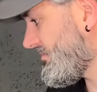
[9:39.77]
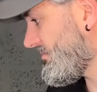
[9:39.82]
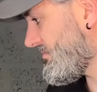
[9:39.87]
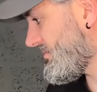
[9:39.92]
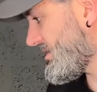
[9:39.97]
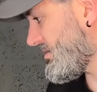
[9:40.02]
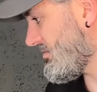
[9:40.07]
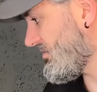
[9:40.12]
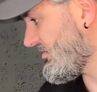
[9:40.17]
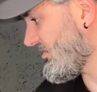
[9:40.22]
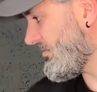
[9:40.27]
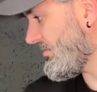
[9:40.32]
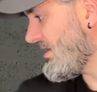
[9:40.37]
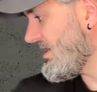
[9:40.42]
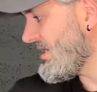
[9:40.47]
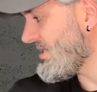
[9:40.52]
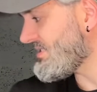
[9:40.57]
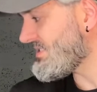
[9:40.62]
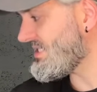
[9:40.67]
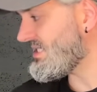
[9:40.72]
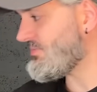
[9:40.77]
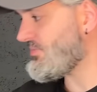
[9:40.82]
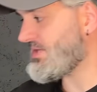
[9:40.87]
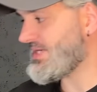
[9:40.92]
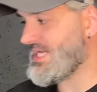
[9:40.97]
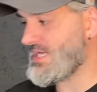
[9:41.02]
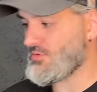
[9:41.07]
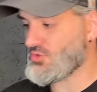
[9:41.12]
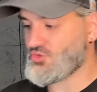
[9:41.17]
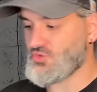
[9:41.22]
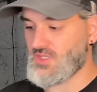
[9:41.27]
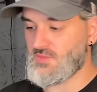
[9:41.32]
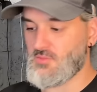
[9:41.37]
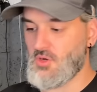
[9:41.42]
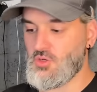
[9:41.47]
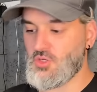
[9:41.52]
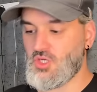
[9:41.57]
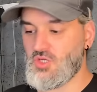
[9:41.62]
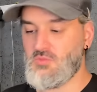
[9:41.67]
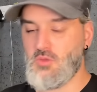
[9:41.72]
Some of them. Does anybody else drink
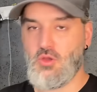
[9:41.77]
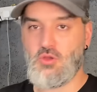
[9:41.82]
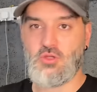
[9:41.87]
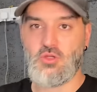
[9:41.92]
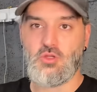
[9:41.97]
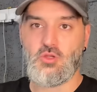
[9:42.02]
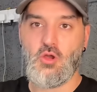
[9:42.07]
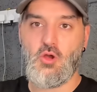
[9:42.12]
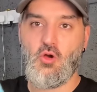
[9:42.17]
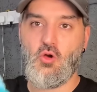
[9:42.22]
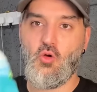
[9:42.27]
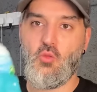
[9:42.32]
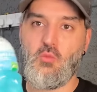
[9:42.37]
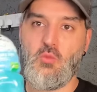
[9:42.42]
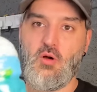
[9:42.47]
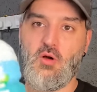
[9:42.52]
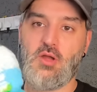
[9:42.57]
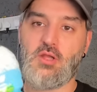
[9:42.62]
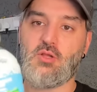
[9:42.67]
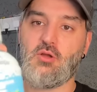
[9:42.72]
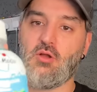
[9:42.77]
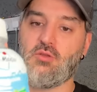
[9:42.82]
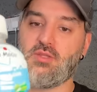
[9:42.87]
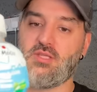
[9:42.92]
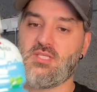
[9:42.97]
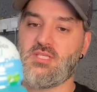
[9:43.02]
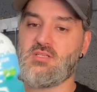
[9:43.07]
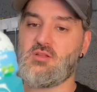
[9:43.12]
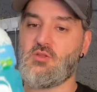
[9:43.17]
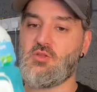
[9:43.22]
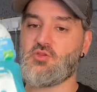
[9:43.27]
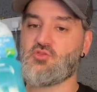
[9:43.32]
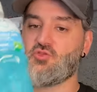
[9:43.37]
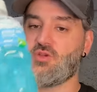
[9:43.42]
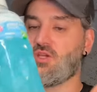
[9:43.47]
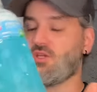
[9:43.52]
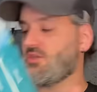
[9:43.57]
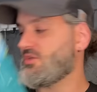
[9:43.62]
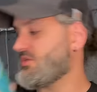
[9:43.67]
Mogu Mogu? Oh my God. This is like the drink of